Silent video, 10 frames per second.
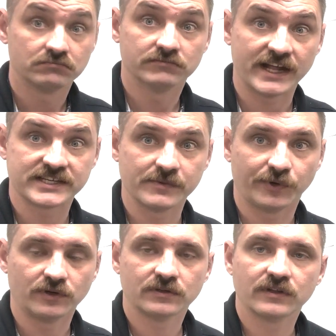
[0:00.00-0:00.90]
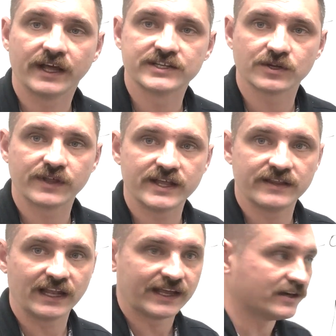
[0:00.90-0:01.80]
That simple. And so that
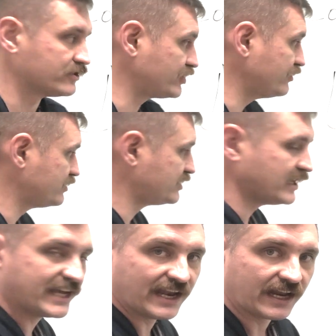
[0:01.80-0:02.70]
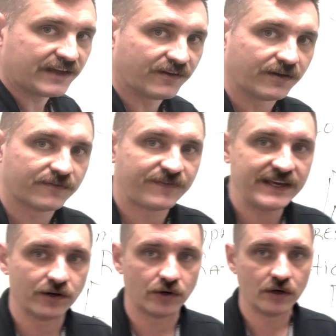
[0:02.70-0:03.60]
allows you to get a
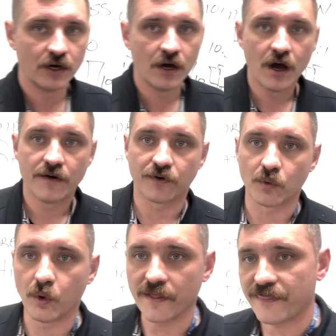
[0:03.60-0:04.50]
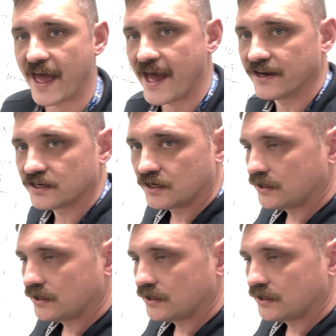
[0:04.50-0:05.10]
feel for what that